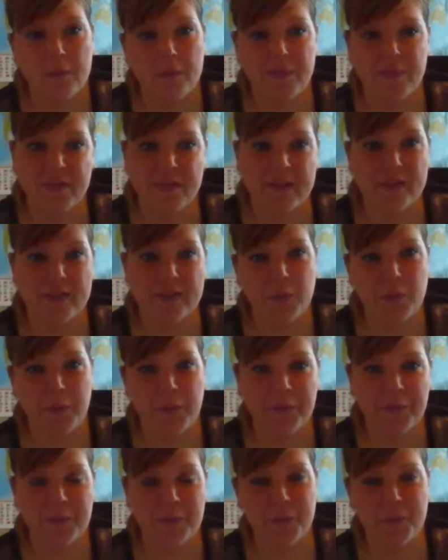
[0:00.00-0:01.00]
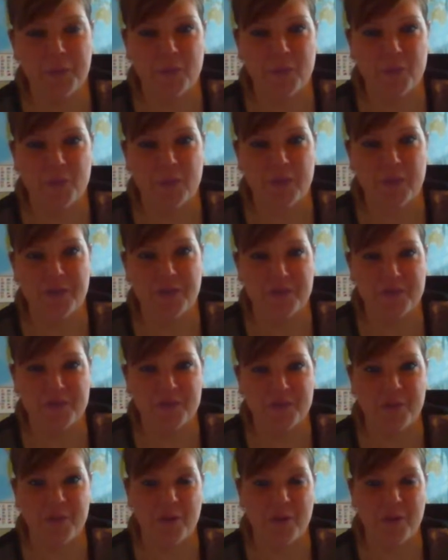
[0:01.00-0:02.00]
But then 3 years
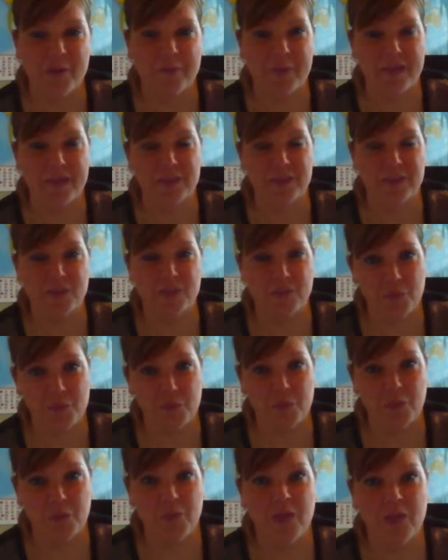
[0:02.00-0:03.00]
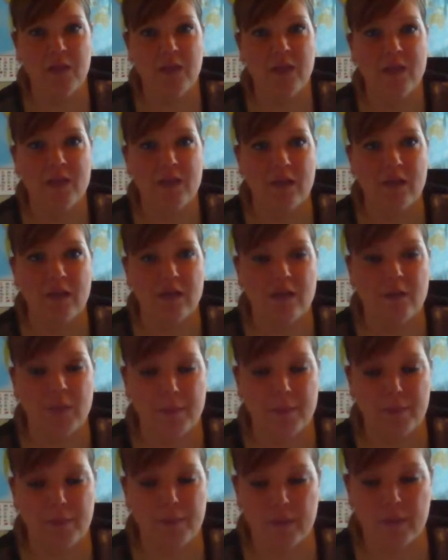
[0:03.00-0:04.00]
ago, I went back to school.
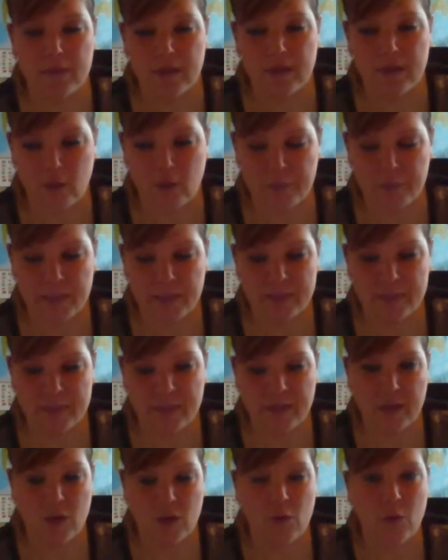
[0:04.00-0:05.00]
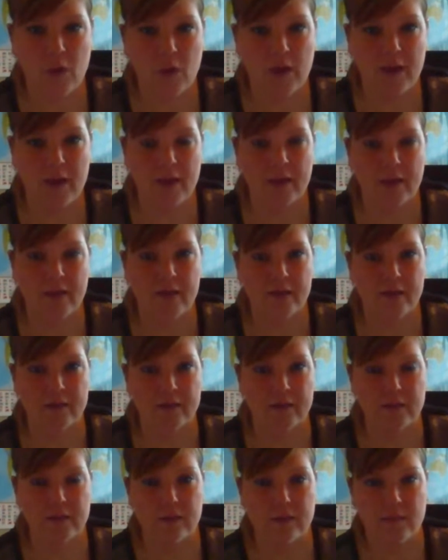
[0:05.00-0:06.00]
I'm a LPN now,
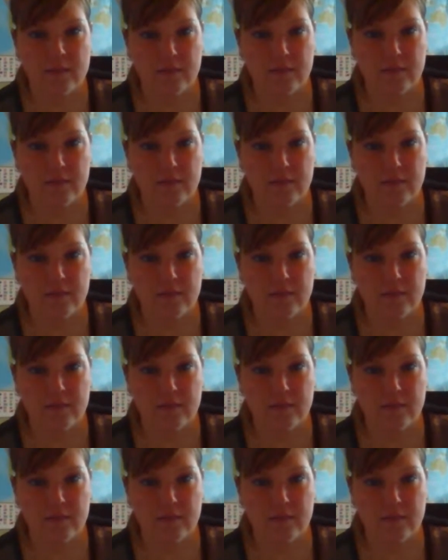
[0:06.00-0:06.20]
and